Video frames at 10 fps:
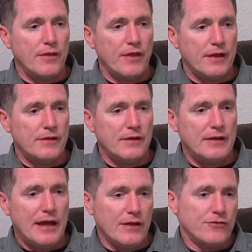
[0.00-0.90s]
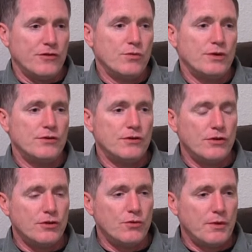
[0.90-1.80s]
then yes, you would,
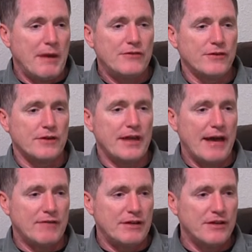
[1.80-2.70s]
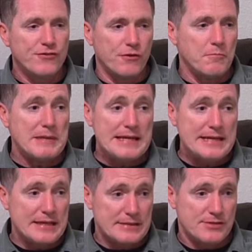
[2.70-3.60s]
you would basically have a
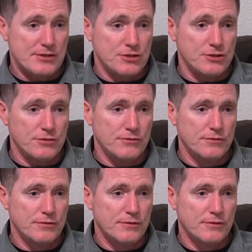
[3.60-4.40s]
disobedience issue.